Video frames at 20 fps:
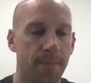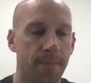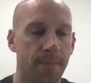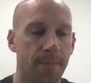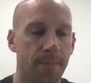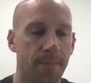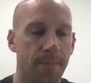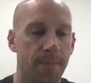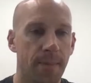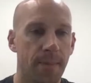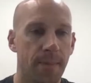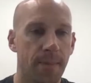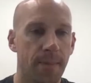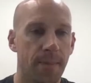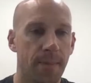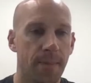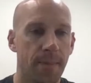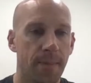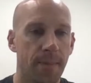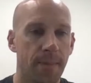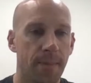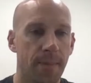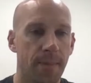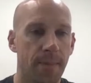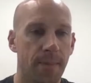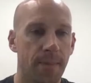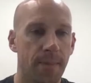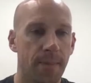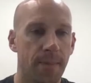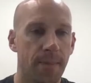
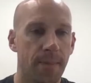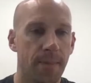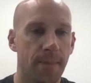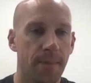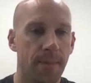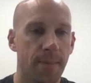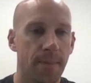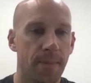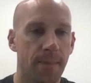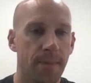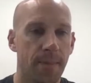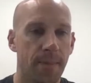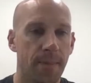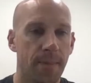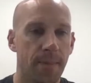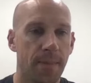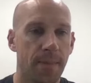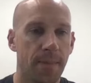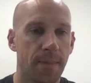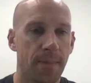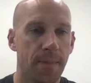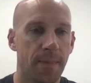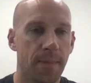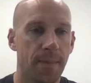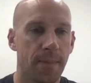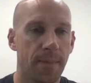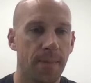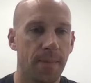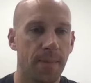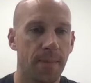
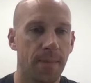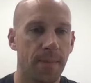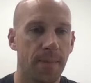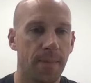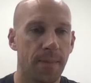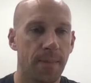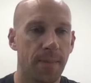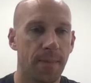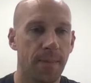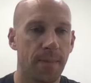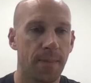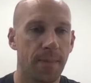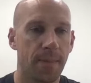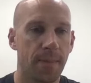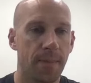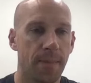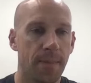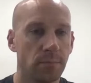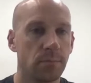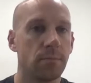The person shown says nothing.